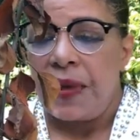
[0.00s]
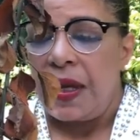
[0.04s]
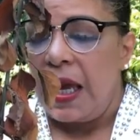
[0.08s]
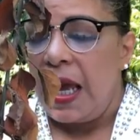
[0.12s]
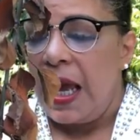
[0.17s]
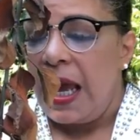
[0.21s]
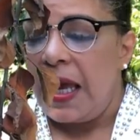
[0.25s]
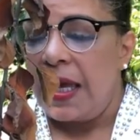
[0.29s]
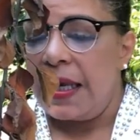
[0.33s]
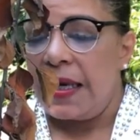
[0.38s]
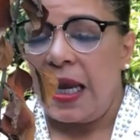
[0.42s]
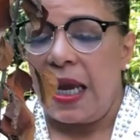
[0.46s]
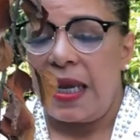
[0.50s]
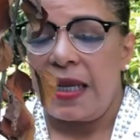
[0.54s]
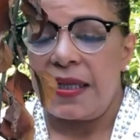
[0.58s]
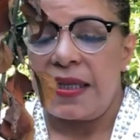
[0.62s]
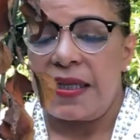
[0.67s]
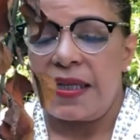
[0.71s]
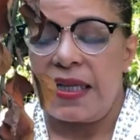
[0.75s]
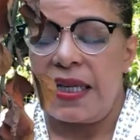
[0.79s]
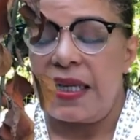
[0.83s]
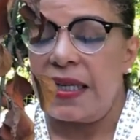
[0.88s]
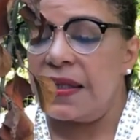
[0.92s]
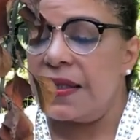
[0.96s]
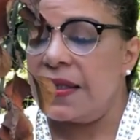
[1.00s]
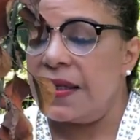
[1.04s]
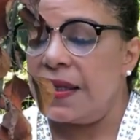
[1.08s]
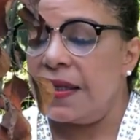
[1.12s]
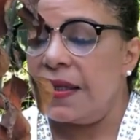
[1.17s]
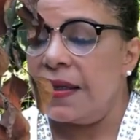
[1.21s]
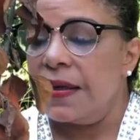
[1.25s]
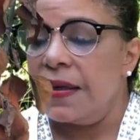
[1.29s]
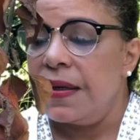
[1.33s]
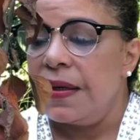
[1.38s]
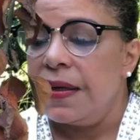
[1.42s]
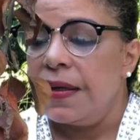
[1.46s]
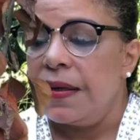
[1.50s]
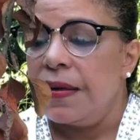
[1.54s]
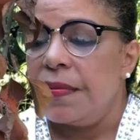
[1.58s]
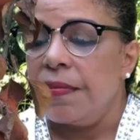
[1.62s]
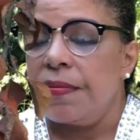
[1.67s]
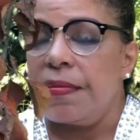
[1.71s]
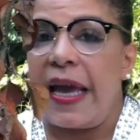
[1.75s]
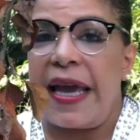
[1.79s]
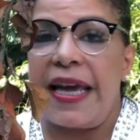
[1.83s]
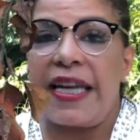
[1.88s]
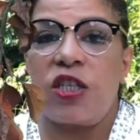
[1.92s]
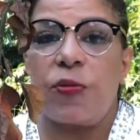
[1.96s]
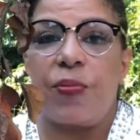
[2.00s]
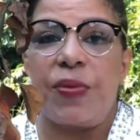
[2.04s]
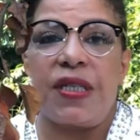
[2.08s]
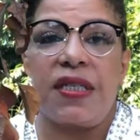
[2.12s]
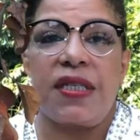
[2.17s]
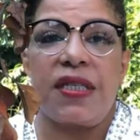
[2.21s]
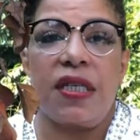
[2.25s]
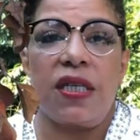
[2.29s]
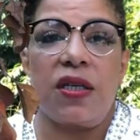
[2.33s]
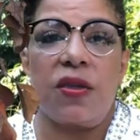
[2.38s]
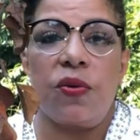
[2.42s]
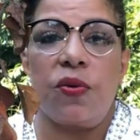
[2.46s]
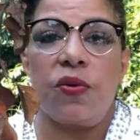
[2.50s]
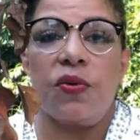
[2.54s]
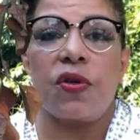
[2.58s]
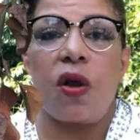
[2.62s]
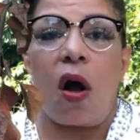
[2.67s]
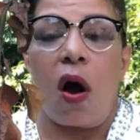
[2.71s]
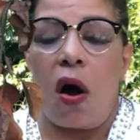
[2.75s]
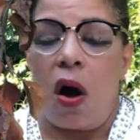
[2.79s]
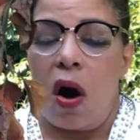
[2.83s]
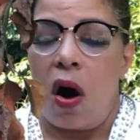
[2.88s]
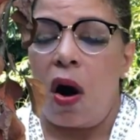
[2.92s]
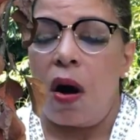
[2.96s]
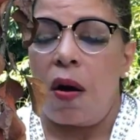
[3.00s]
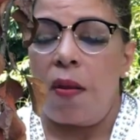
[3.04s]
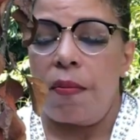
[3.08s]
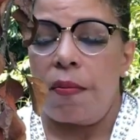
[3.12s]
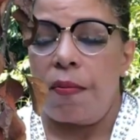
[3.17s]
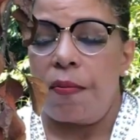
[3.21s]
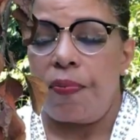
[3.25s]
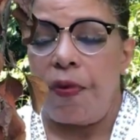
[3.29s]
And since the HBCUs are